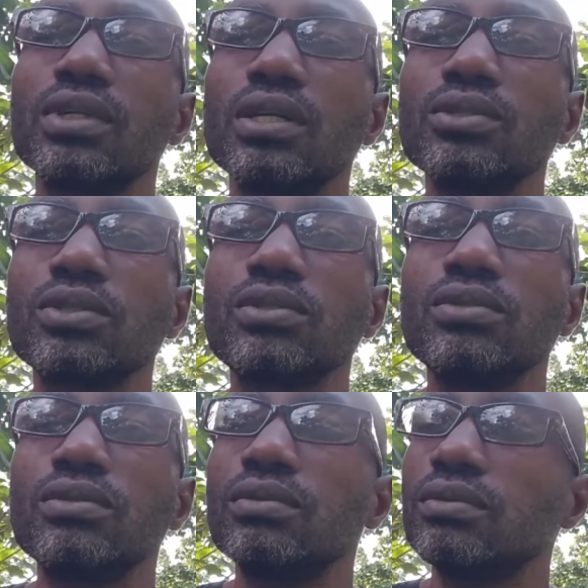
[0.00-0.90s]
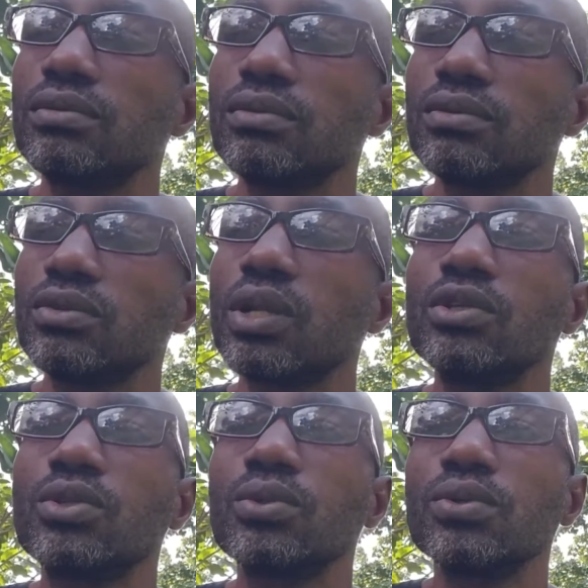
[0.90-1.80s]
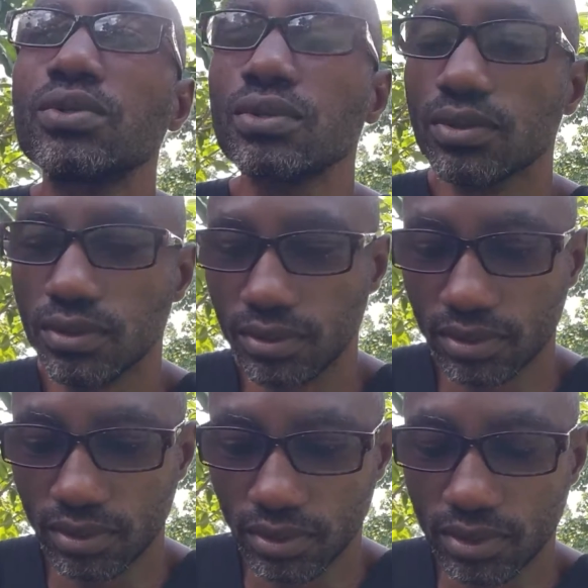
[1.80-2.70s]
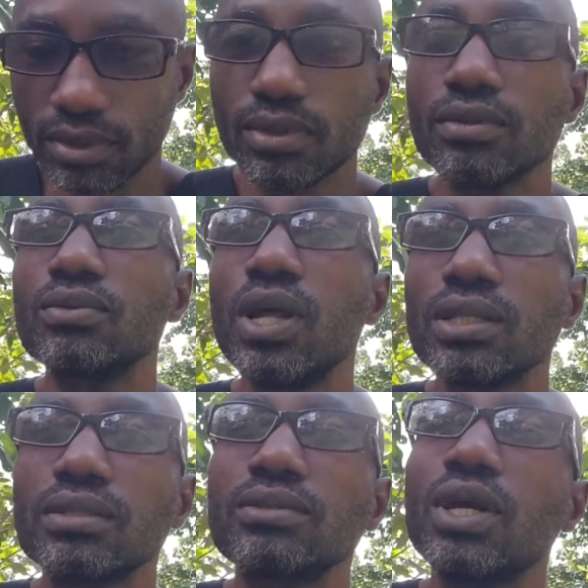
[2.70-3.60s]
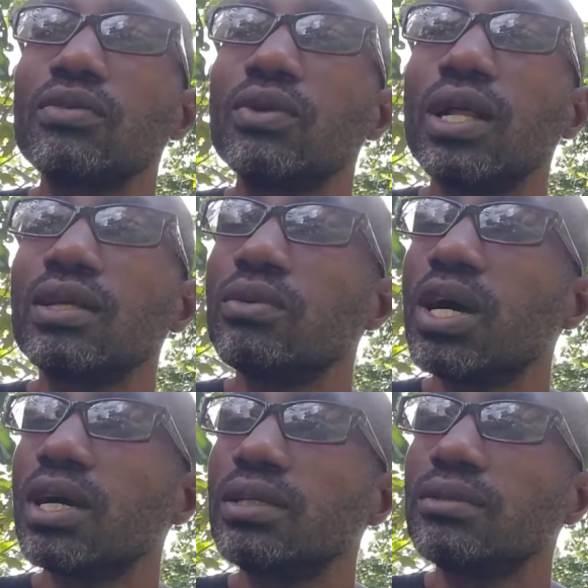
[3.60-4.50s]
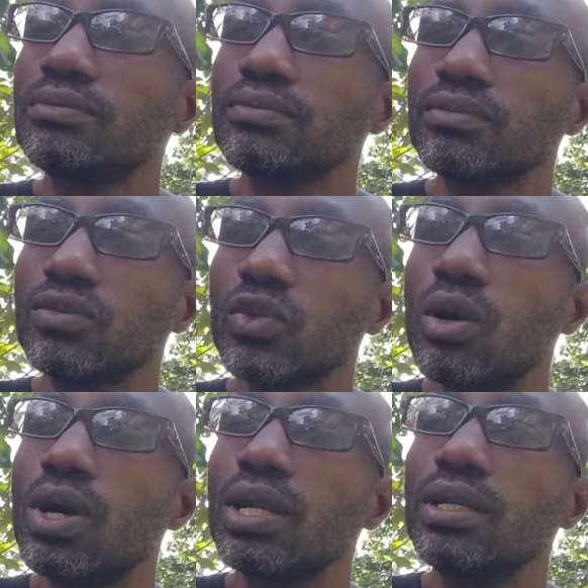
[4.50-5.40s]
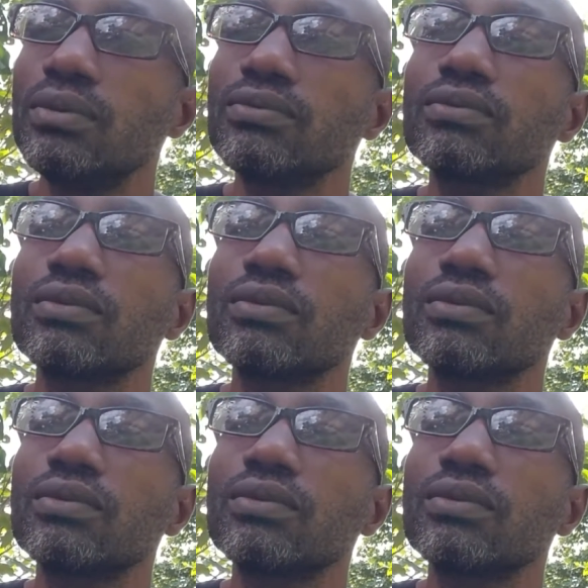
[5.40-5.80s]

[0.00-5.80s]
and just swallow the juice. Do that, try to do that every morning on one leaf.